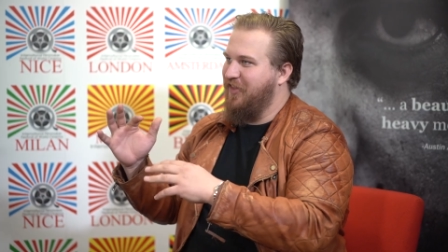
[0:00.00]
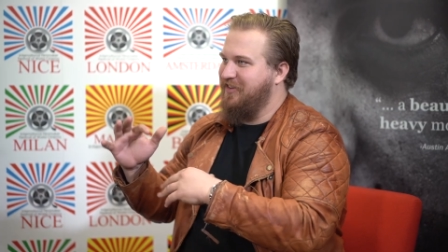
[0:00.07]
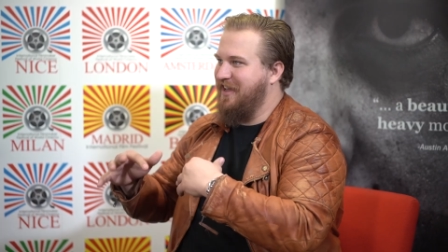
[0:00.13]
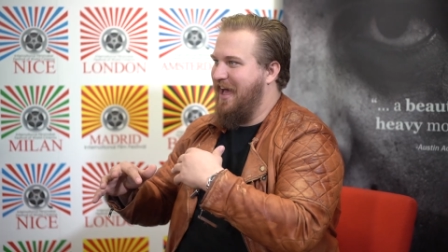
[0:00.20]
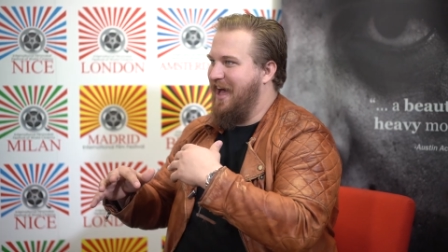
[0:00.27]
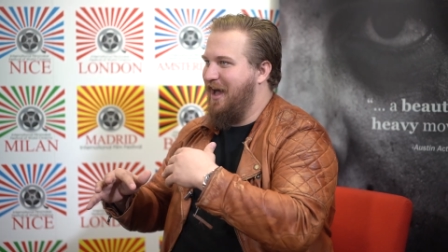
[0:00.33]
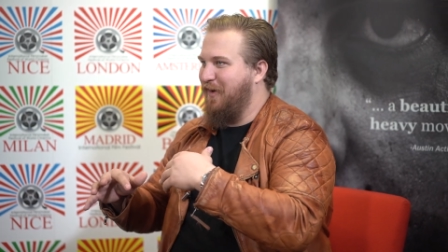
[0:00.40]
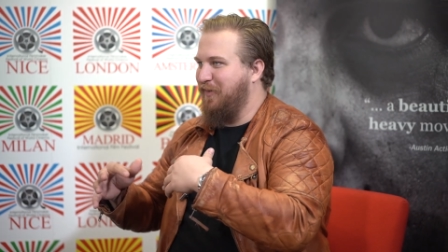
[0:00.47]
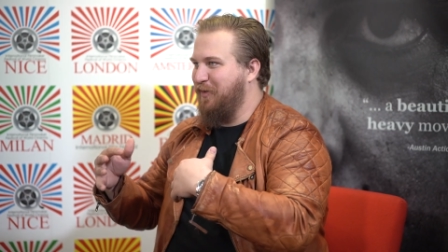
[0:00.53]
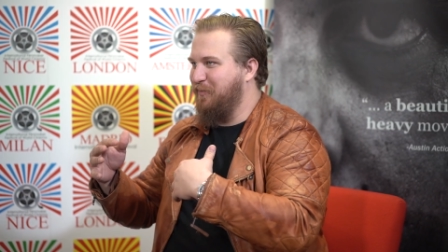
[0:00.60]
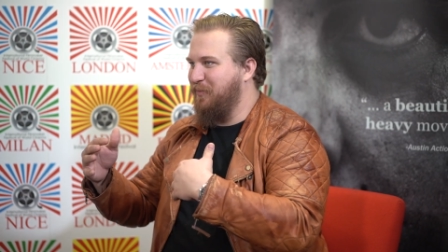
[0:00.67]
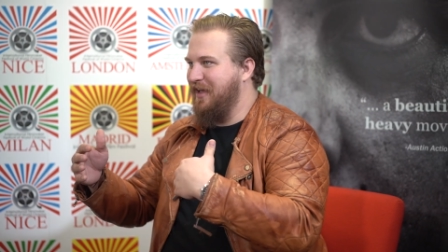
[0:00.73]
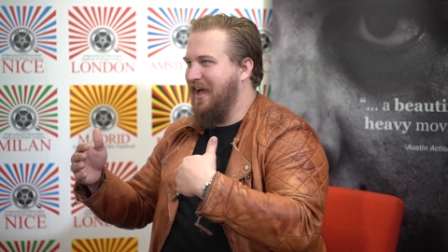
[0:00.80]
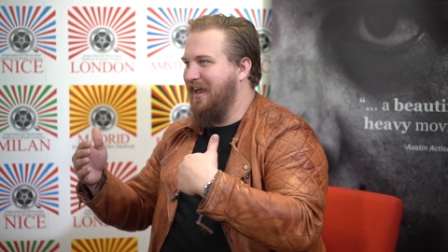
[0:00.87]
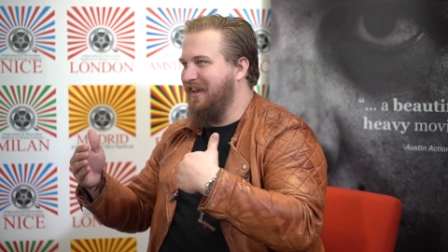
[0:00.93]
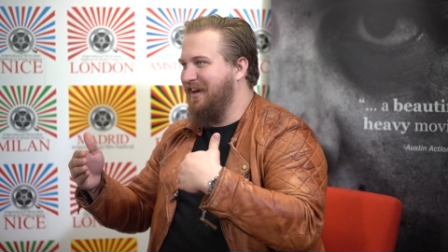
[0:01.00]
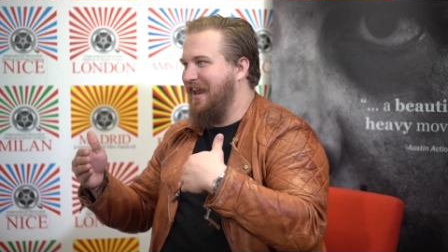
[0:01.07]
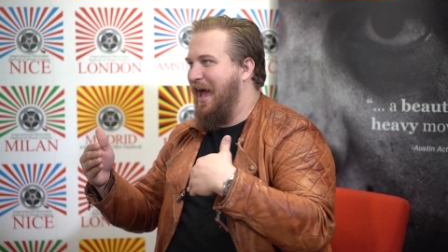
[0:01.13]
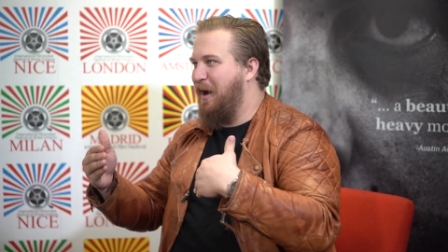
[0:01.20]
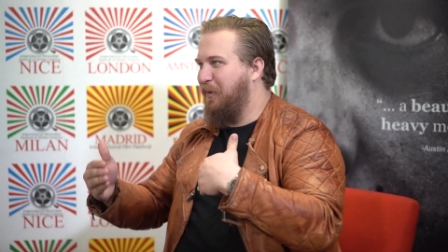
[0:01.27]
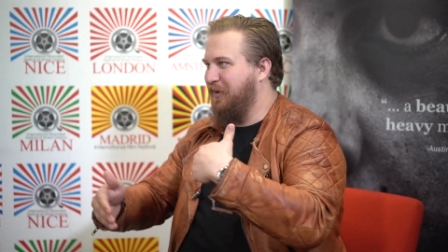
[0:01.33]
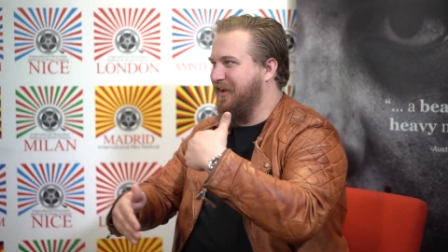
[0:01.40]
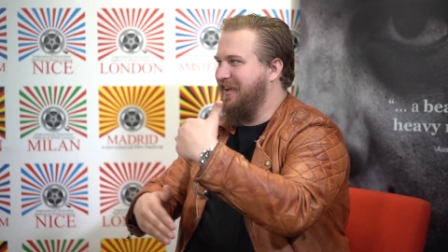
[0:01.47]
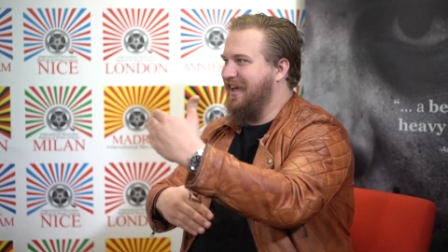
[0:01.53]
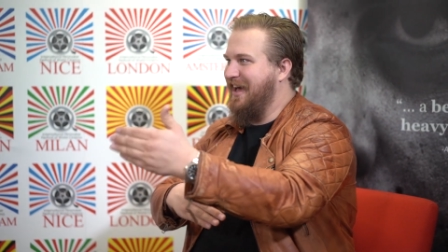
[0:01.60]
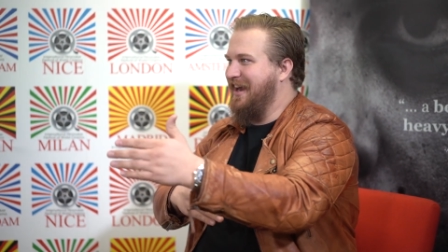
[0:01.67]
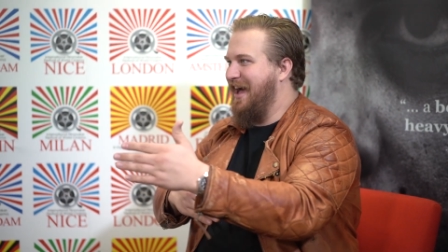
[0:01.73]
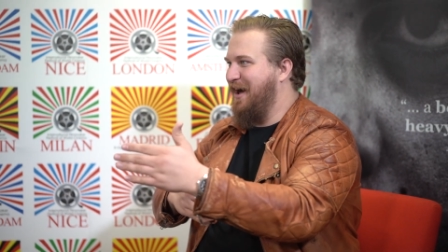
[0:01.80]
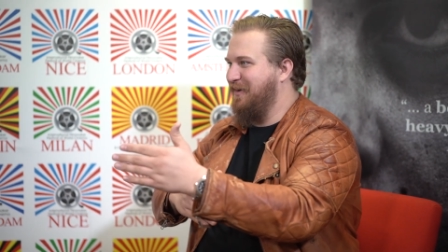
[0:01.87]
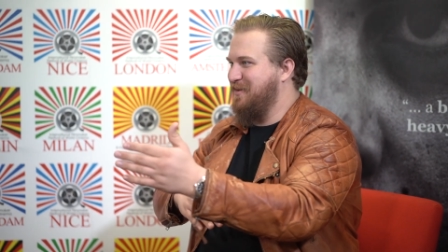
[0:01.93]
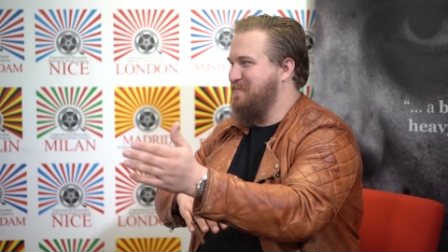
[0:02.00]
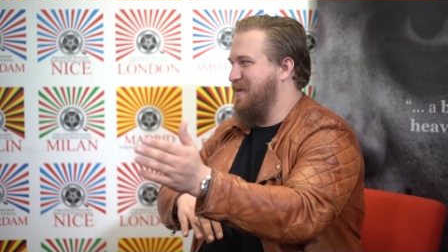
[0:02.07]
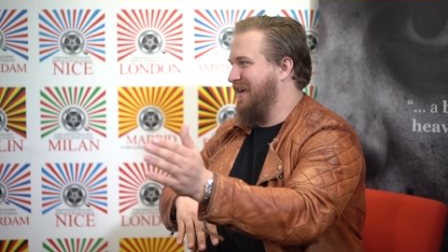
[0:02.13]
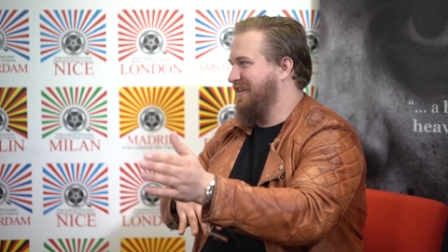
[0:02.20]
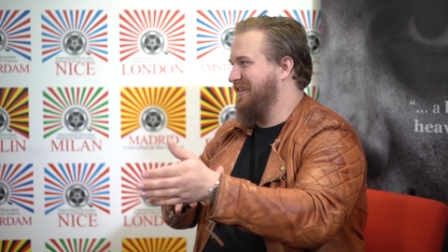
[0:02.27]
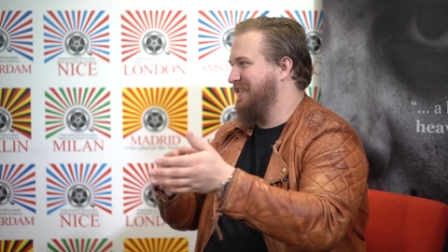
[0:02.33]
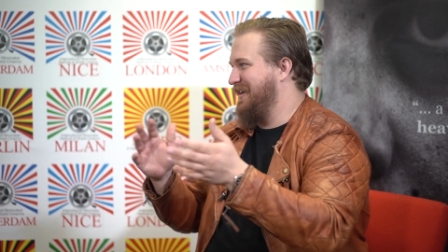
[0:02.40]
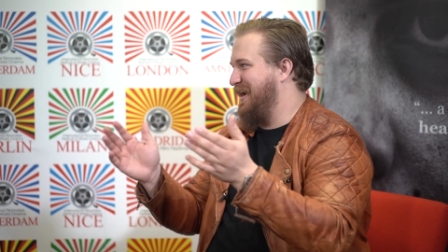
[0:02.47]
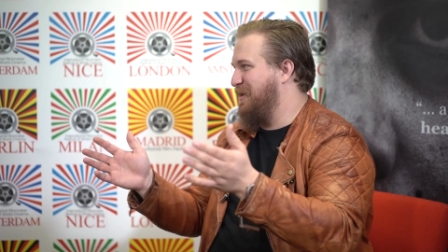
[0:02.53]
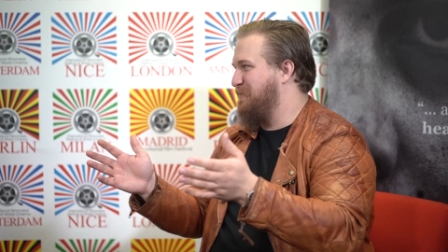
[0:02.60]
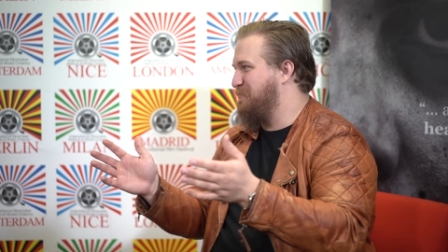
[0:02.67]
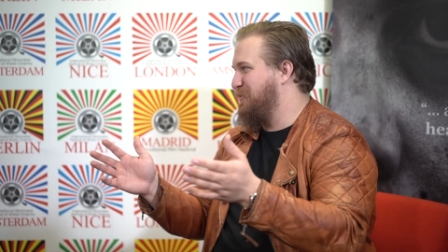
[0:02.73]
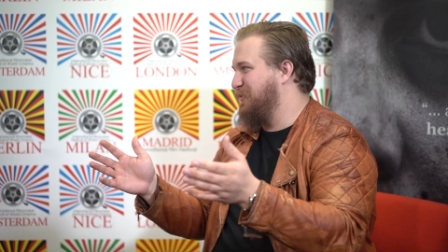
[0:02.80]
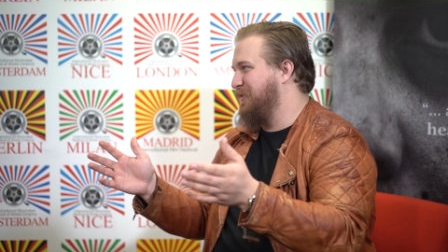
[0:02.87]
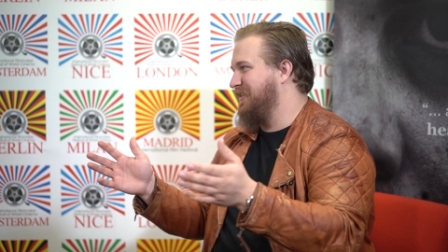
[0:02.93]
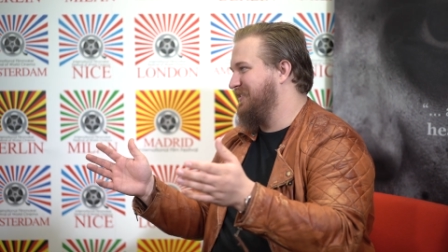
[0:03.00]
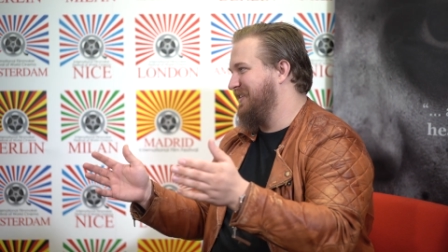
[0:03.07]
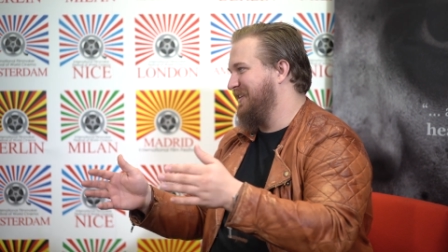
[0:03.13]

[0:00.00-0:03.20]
the town, and we had an hour to get out to make it to the airport.